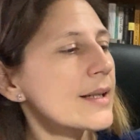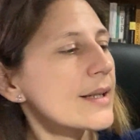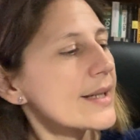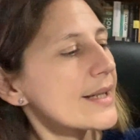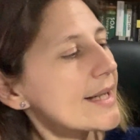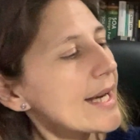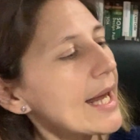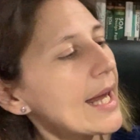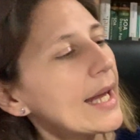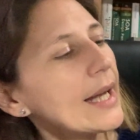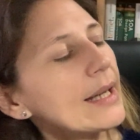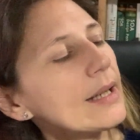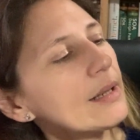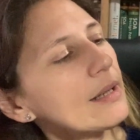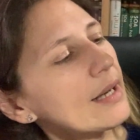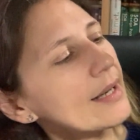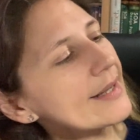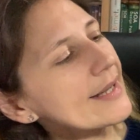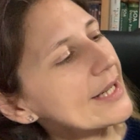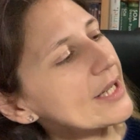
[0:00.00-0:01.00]
Then,
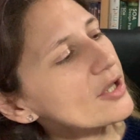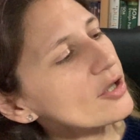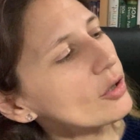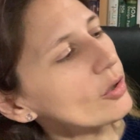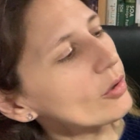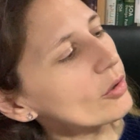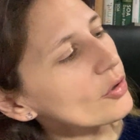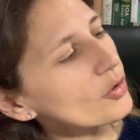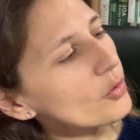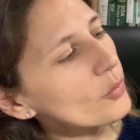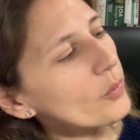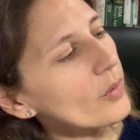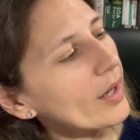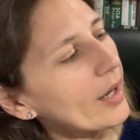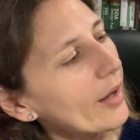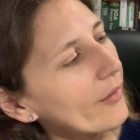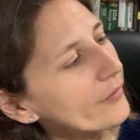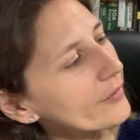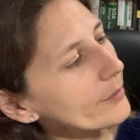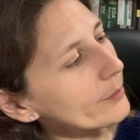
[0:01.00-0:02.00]
as I told you, we
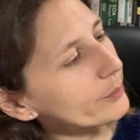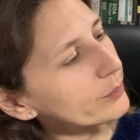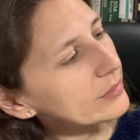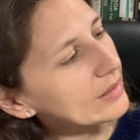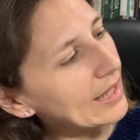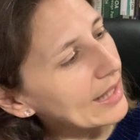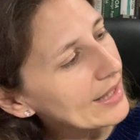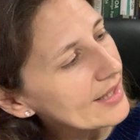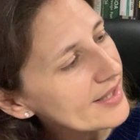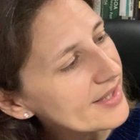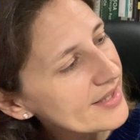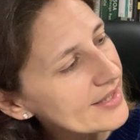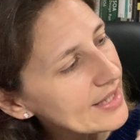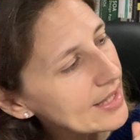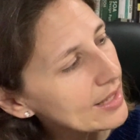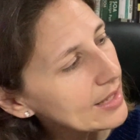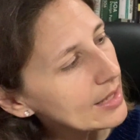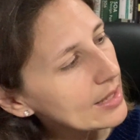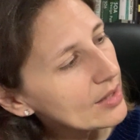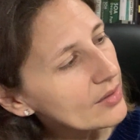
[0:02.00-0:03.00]
have the
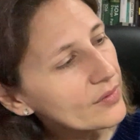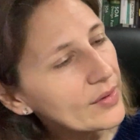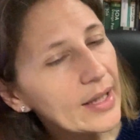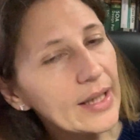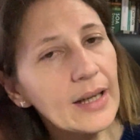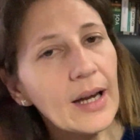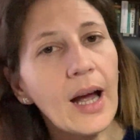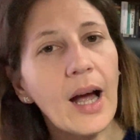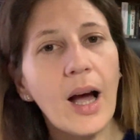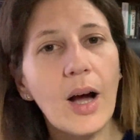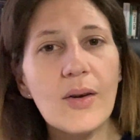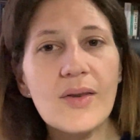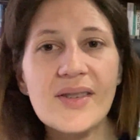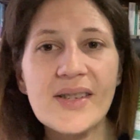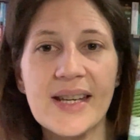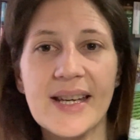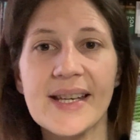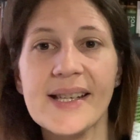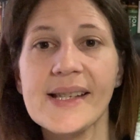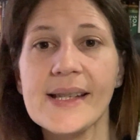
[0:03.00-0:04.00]
plastic
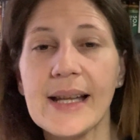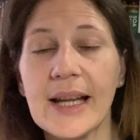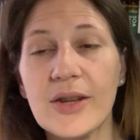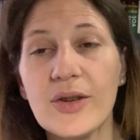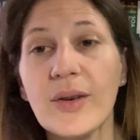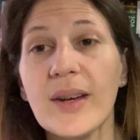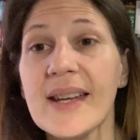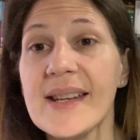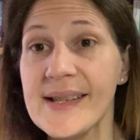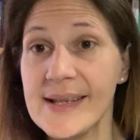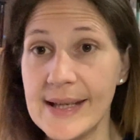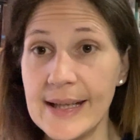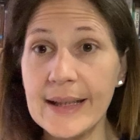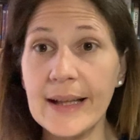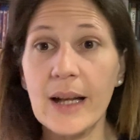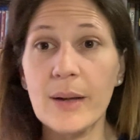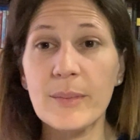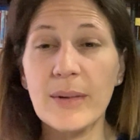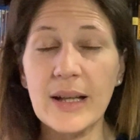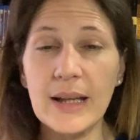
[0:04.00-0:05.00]
greenhouses that you can see in
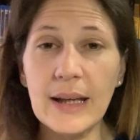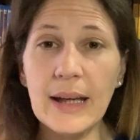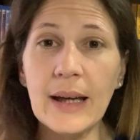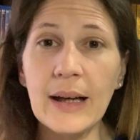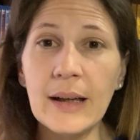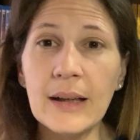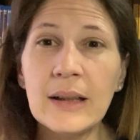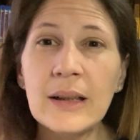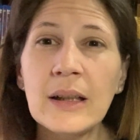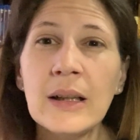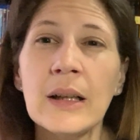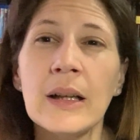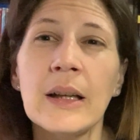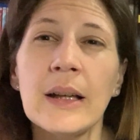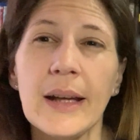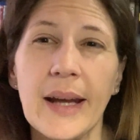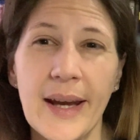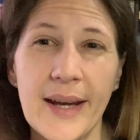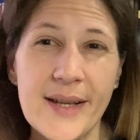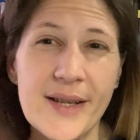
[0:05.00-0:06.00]
Almeria.
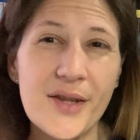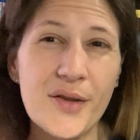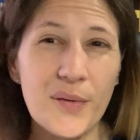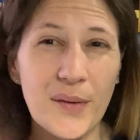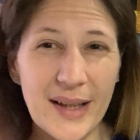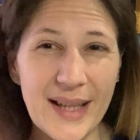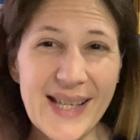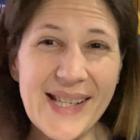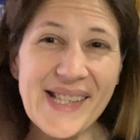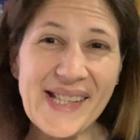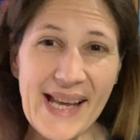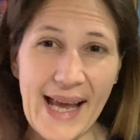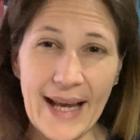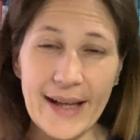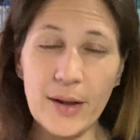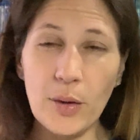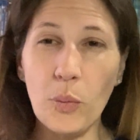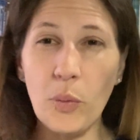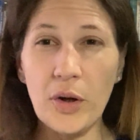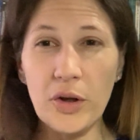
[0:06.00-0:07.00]
It's really
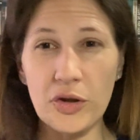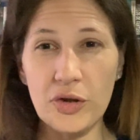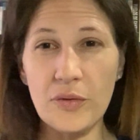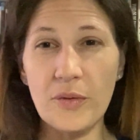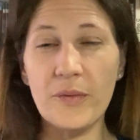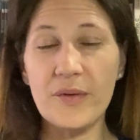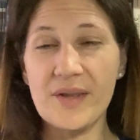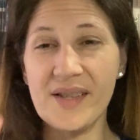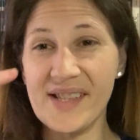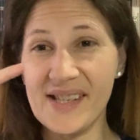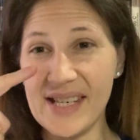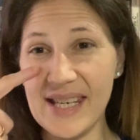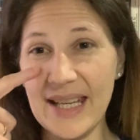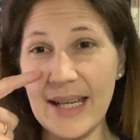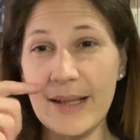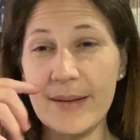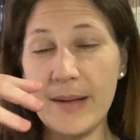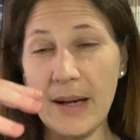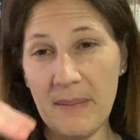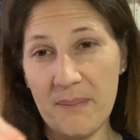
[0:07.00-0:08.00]
that when you see
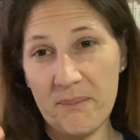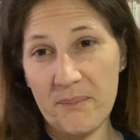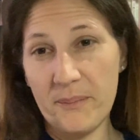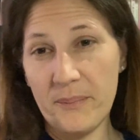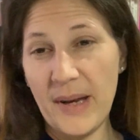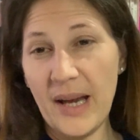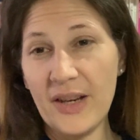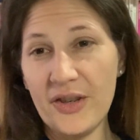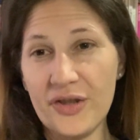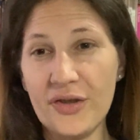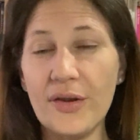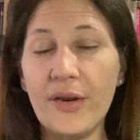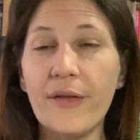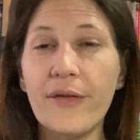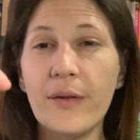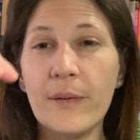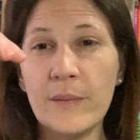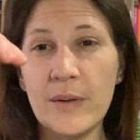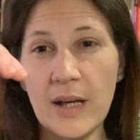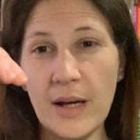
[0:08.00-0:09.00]
a picture
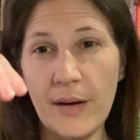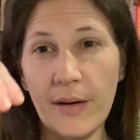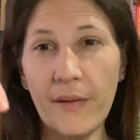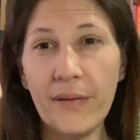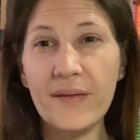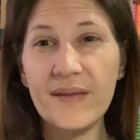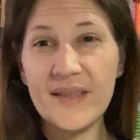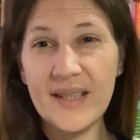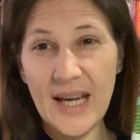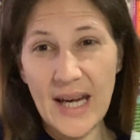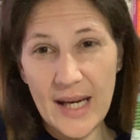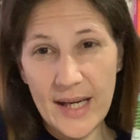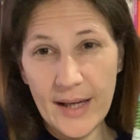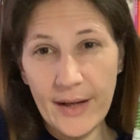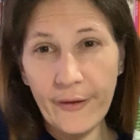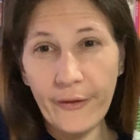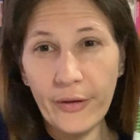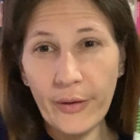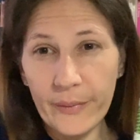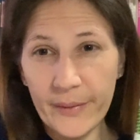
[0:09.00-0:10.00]
from the Earth
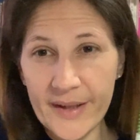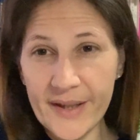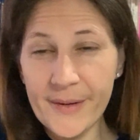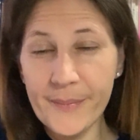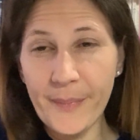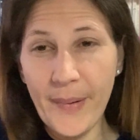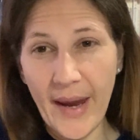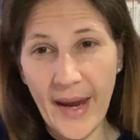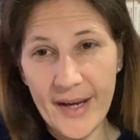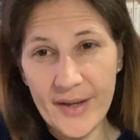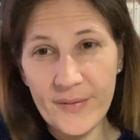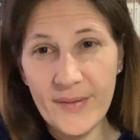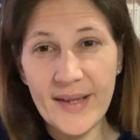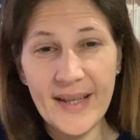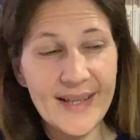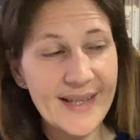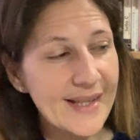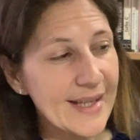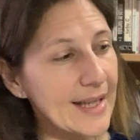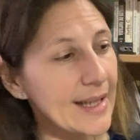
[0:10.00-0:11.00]
taken from the space with
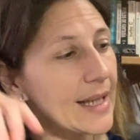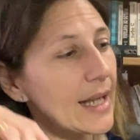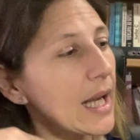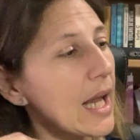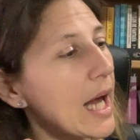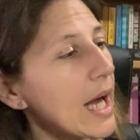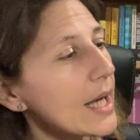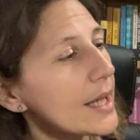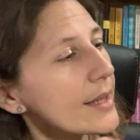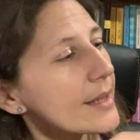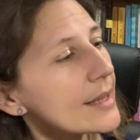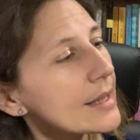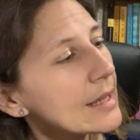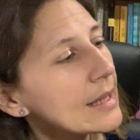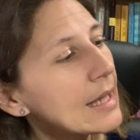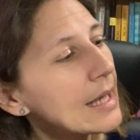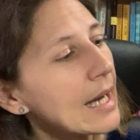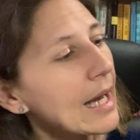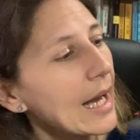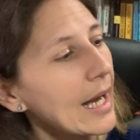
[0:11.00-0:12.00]
a satellite,
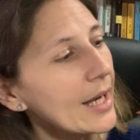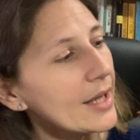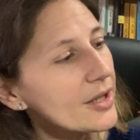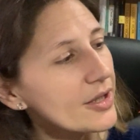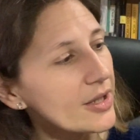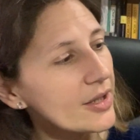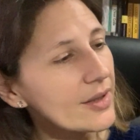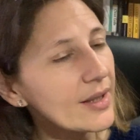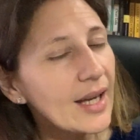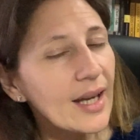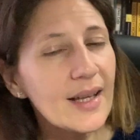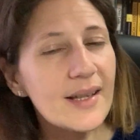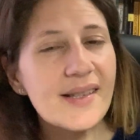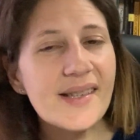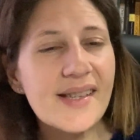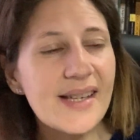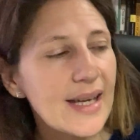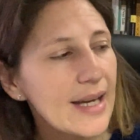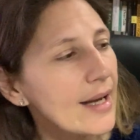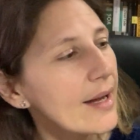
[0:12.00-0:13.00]
and you can
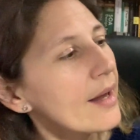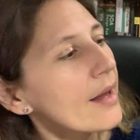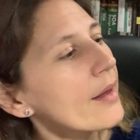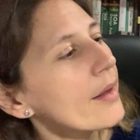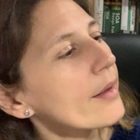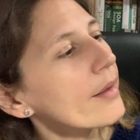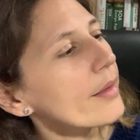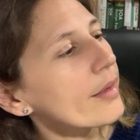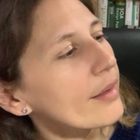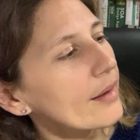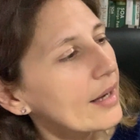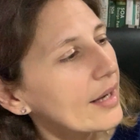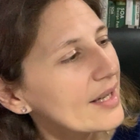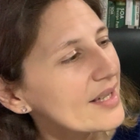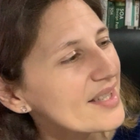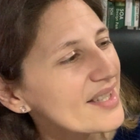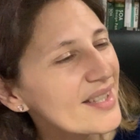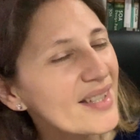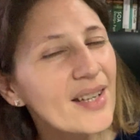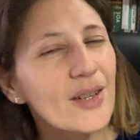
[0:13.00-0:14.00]
see
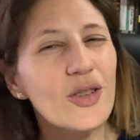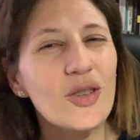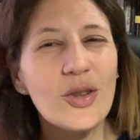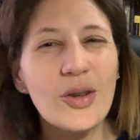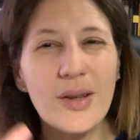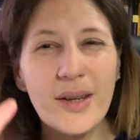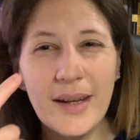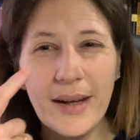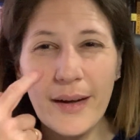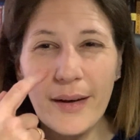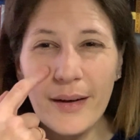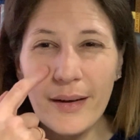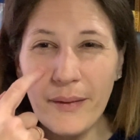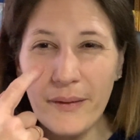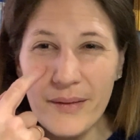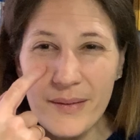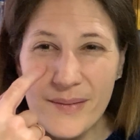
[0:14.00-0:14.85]
that you can